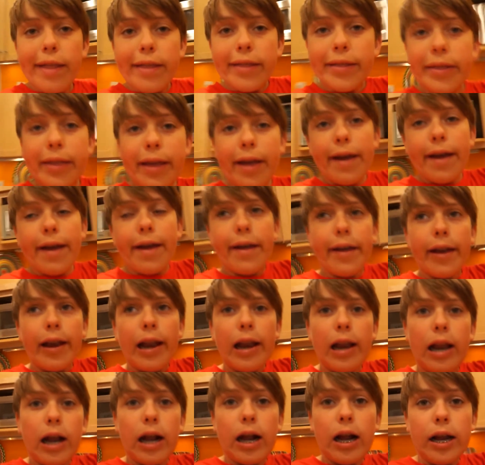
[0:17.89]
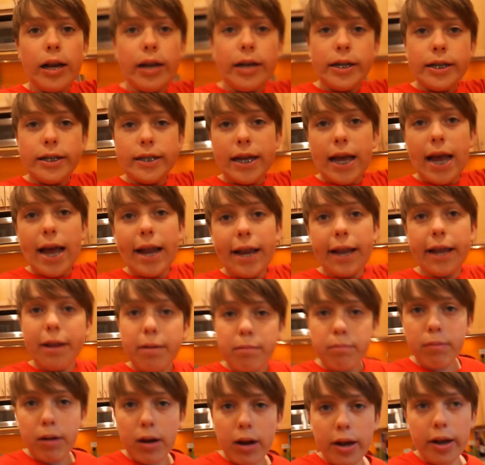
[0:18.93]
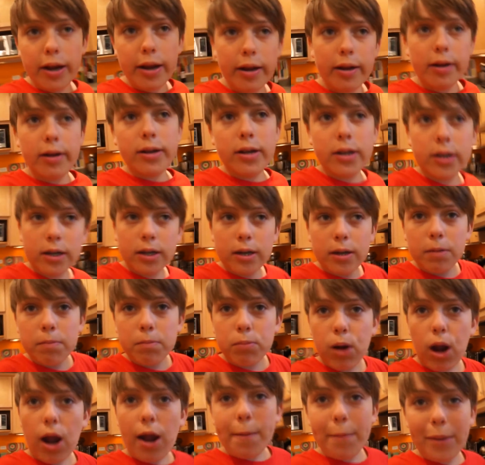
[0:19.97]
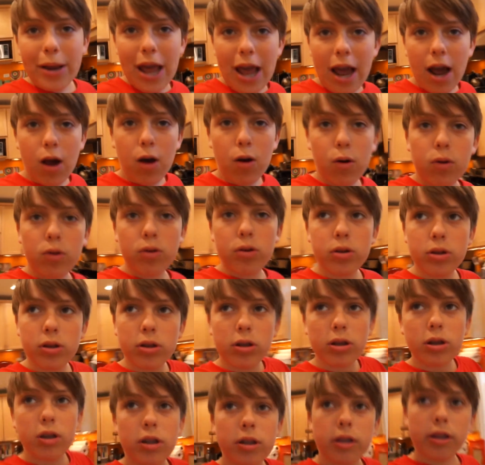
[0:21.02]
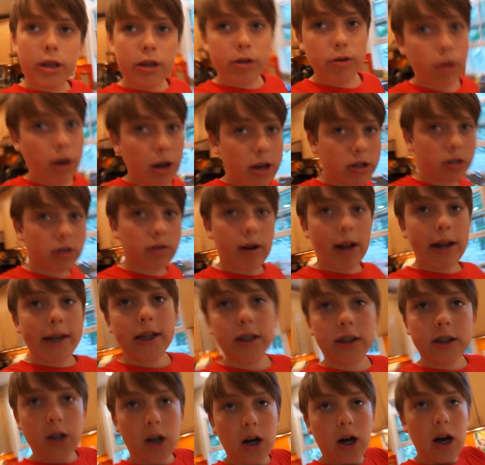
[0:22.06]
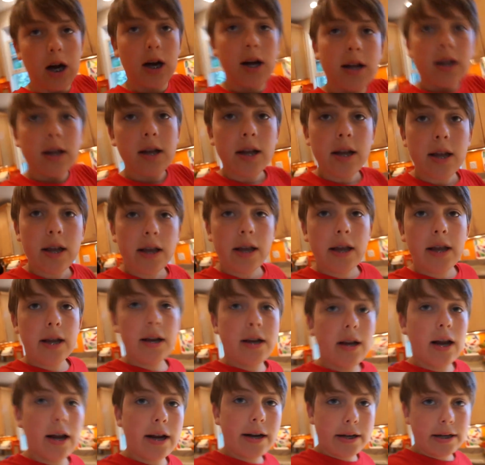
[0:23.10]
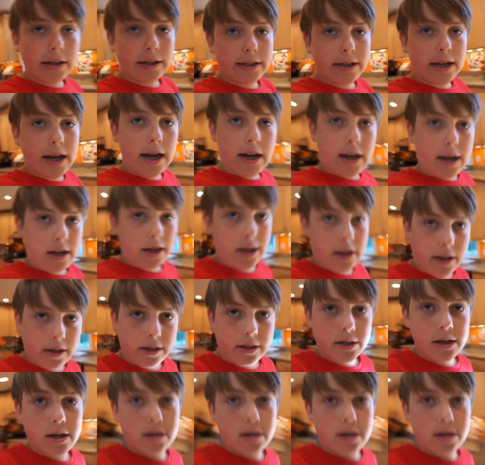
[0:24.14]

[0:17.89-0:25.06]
Then I need to edit my Prime Now that you guys already saw, and I need to edit